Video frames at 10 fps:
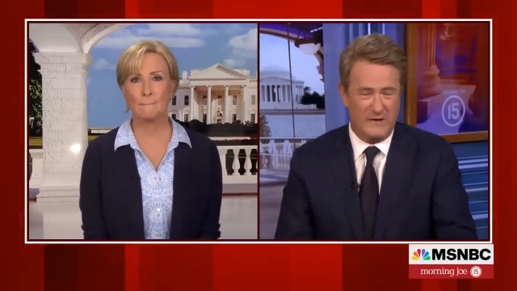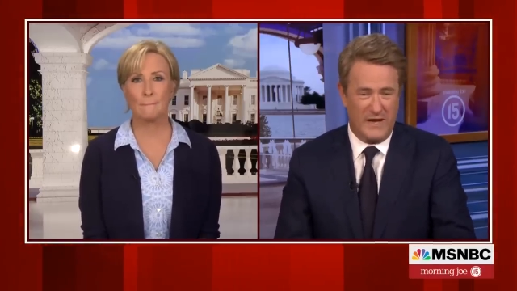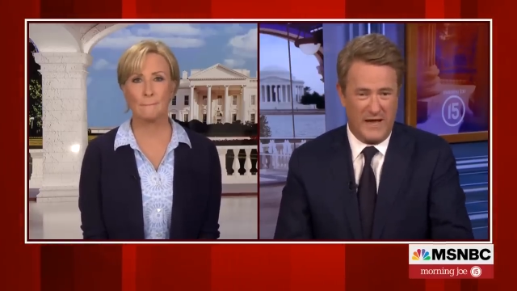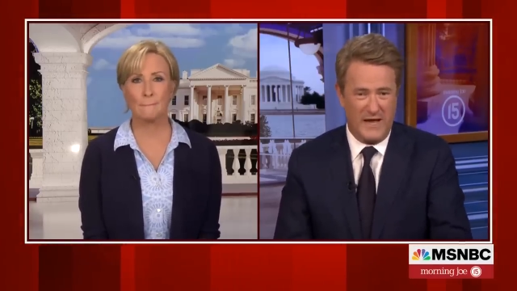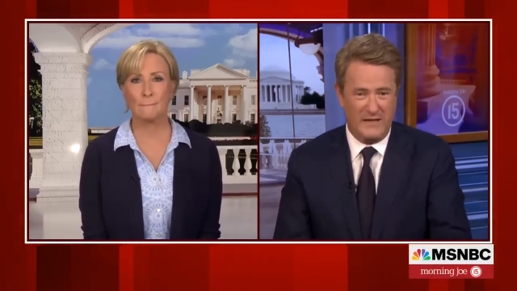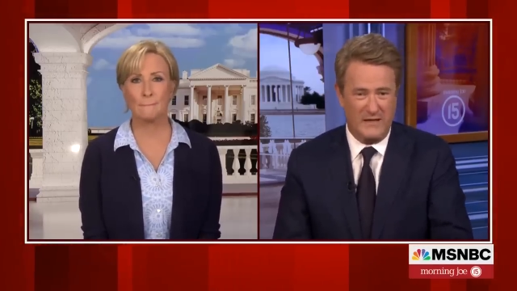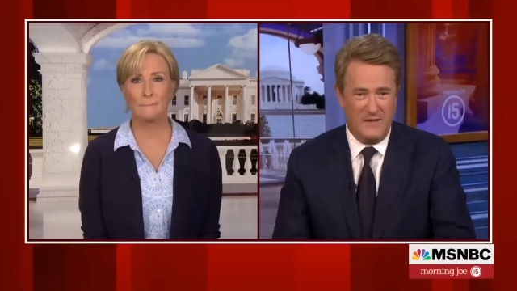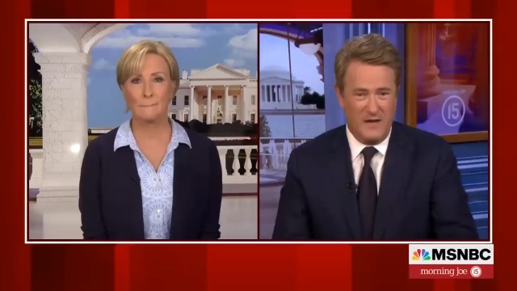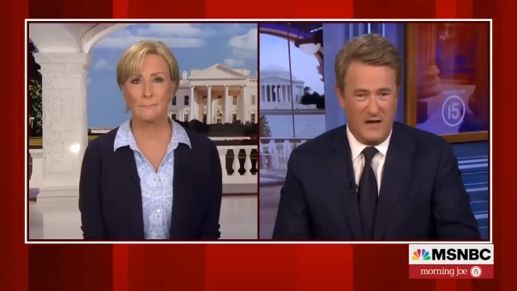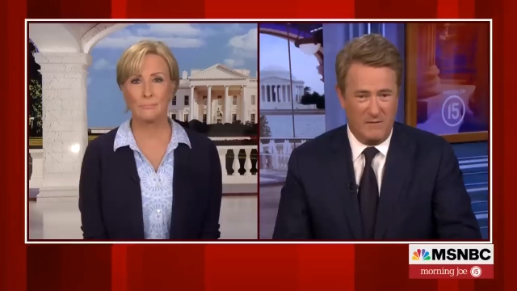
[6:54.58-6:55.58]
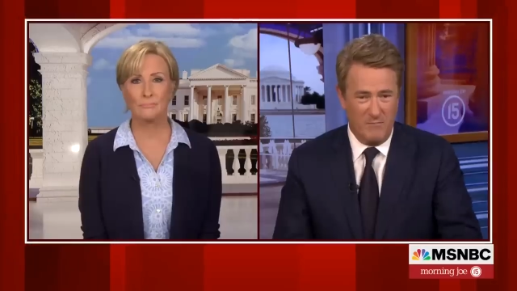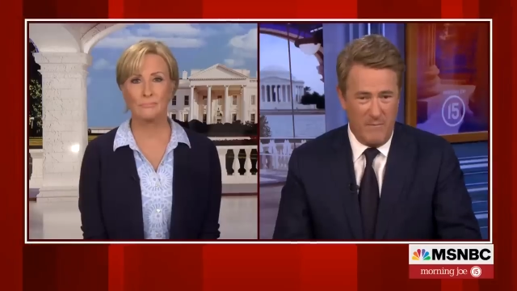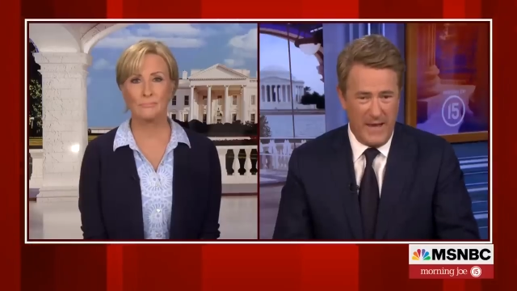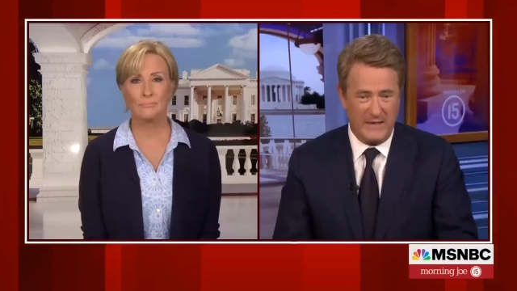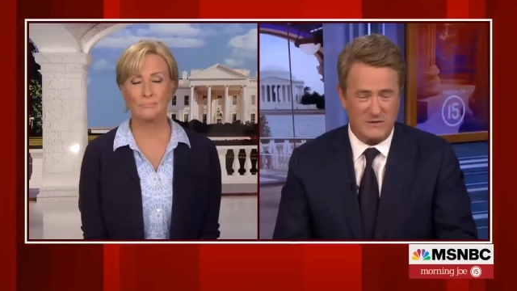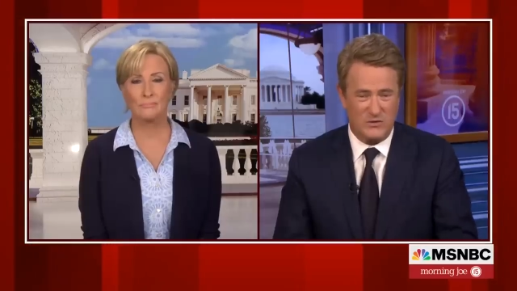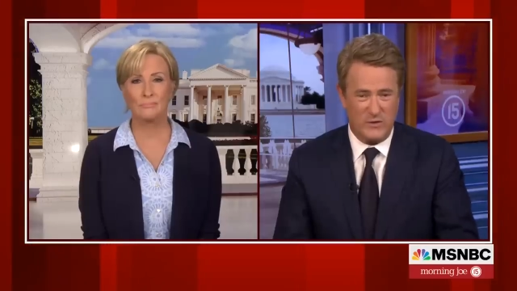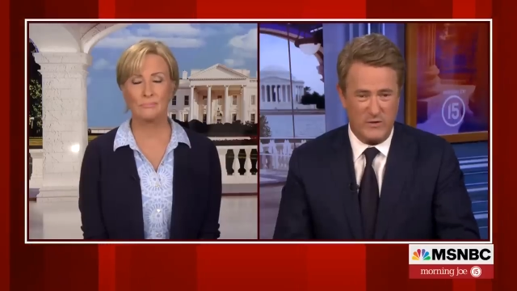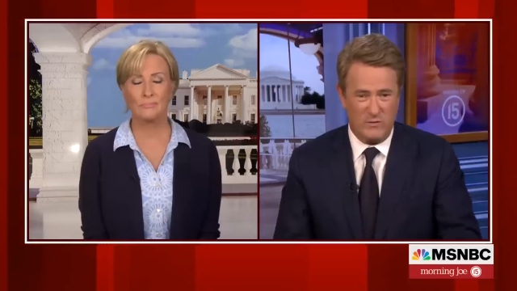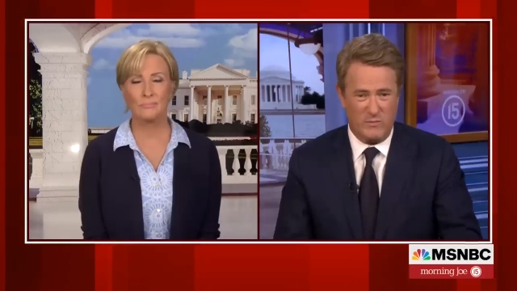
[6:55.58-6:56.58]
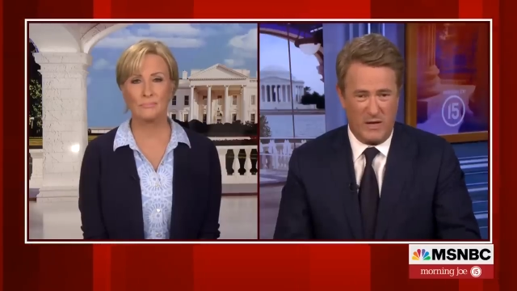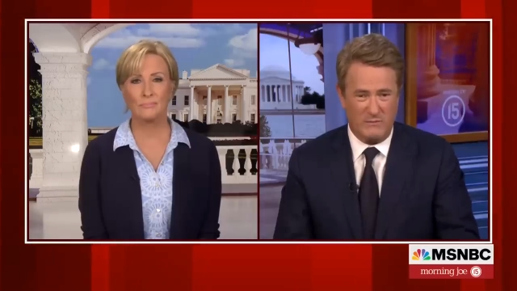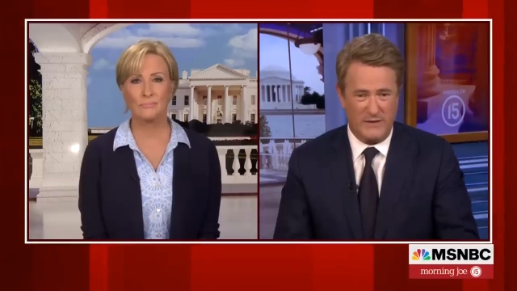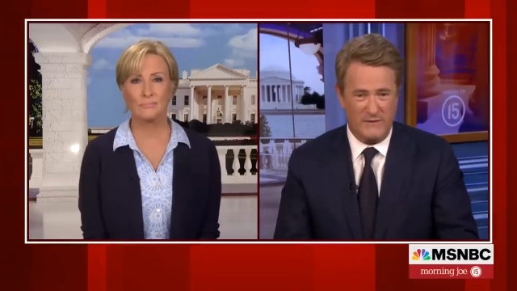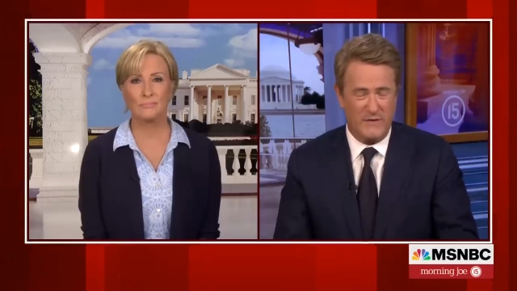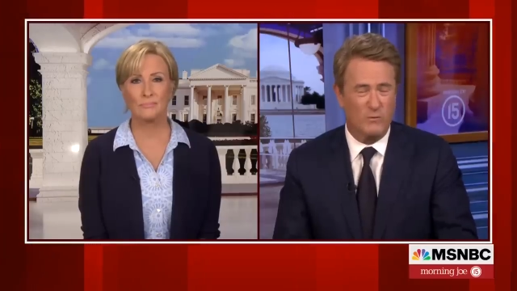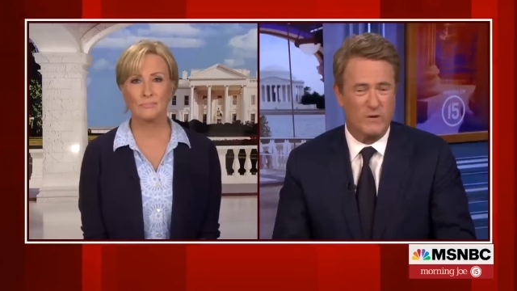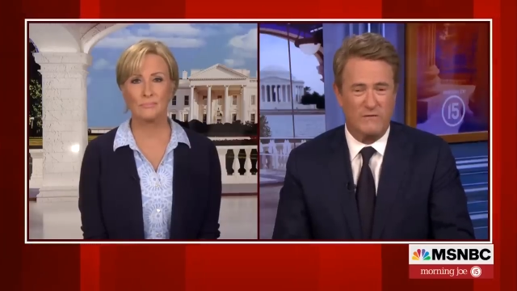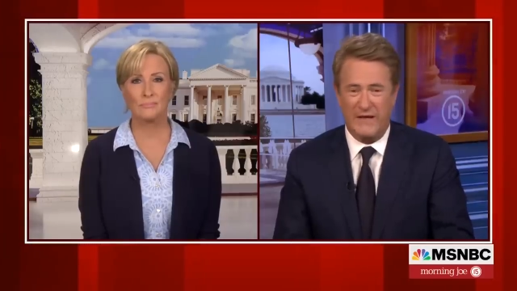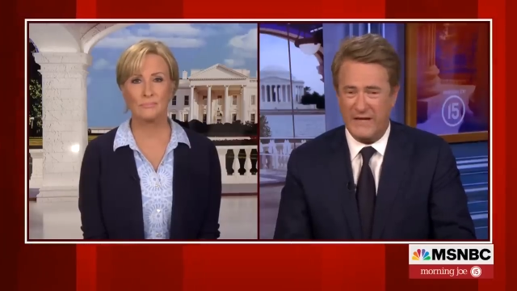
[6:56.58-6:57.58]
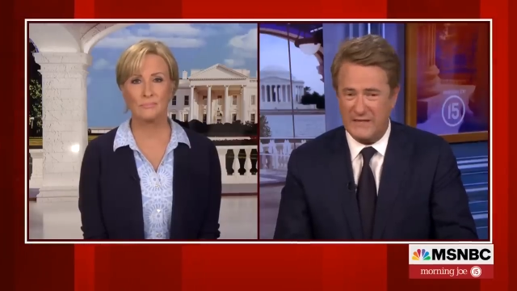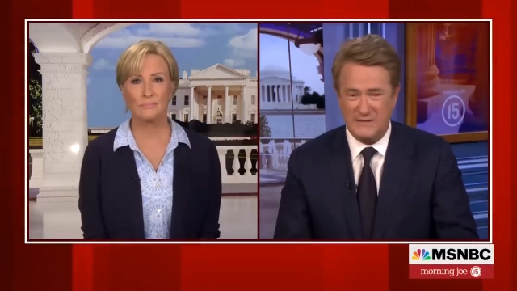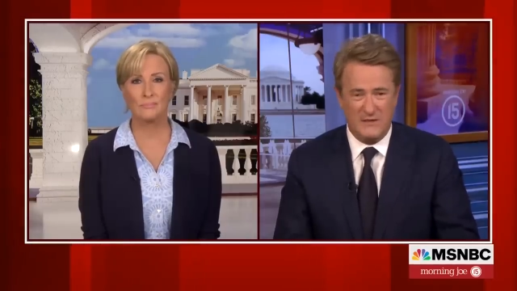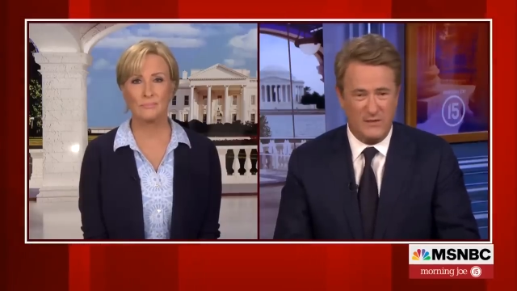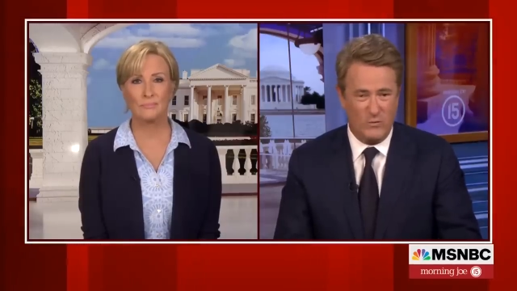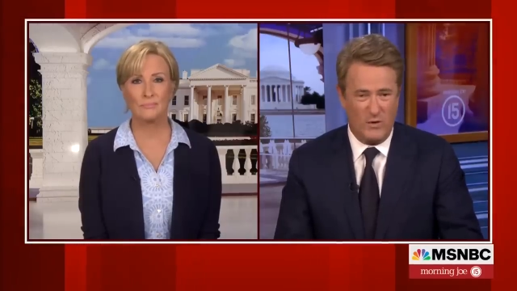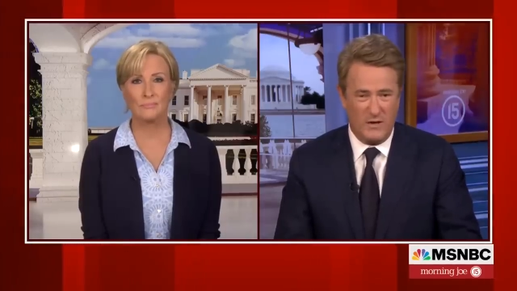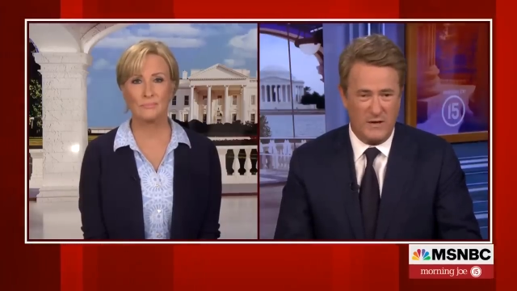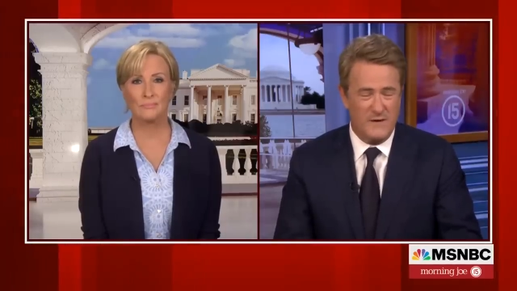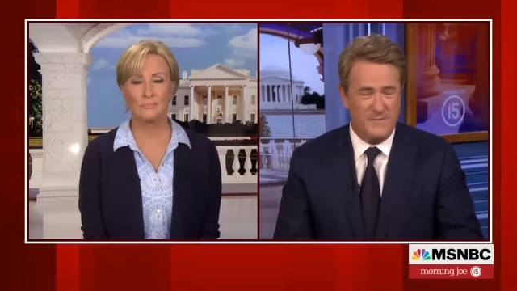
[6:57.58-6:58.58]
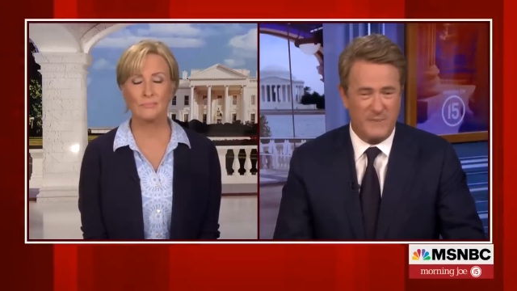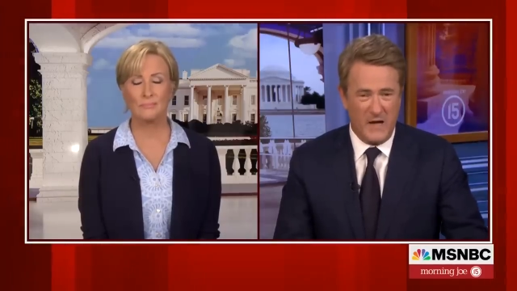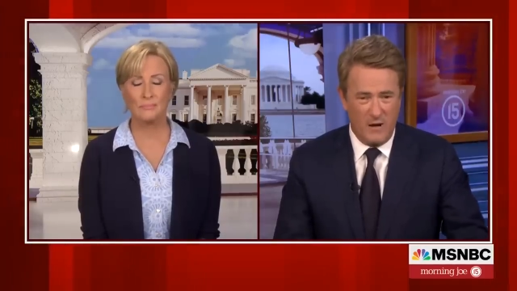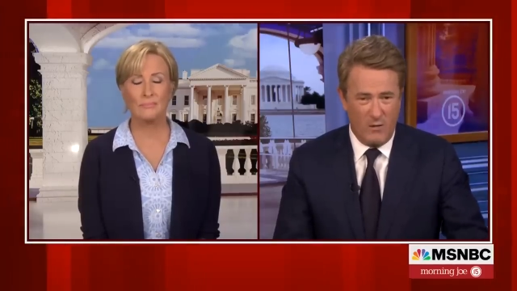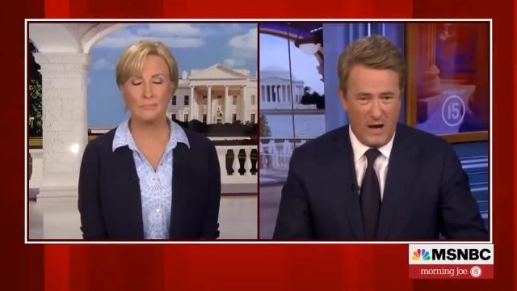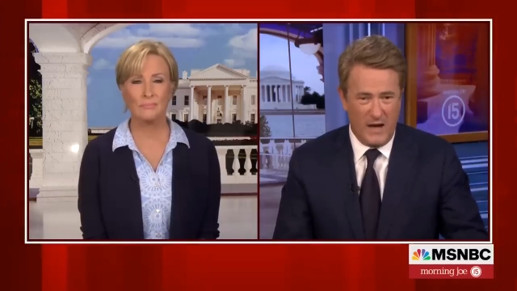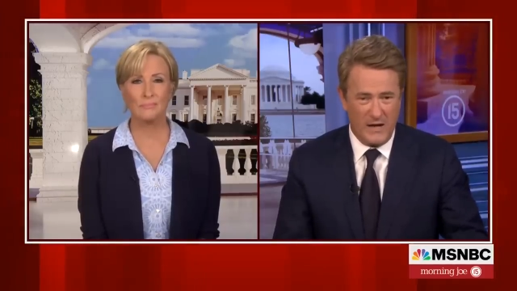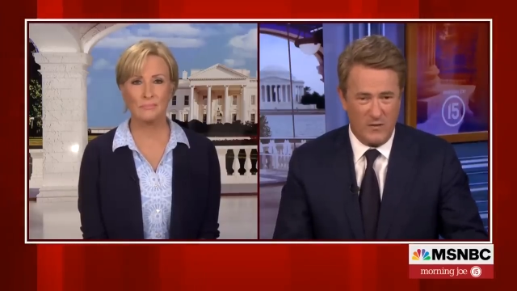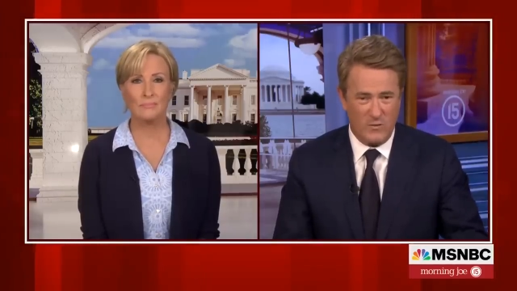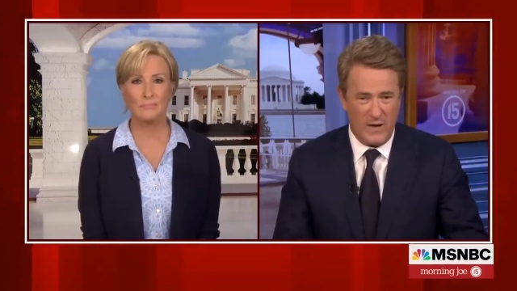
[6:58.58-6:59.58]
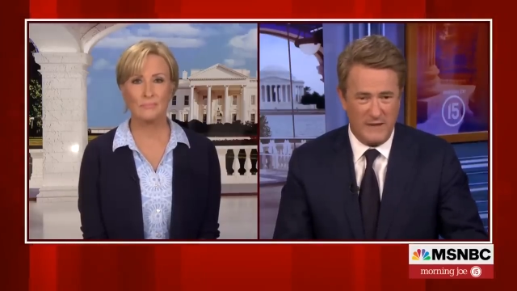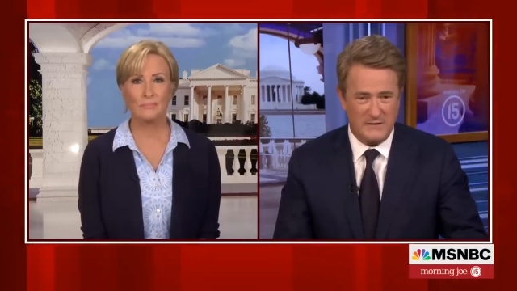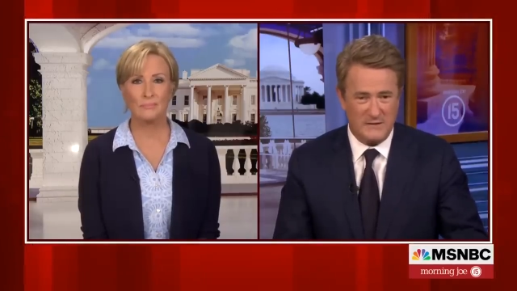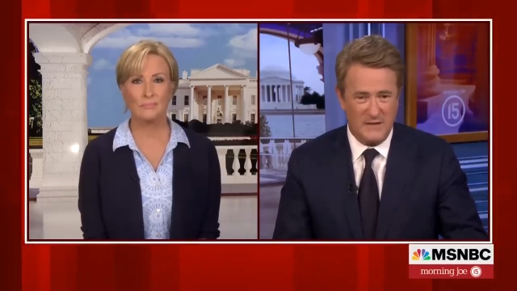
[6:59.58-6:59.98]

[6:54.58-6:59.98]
Speaker 1: they had a Main Street Republican that would have easily won the Ohio race.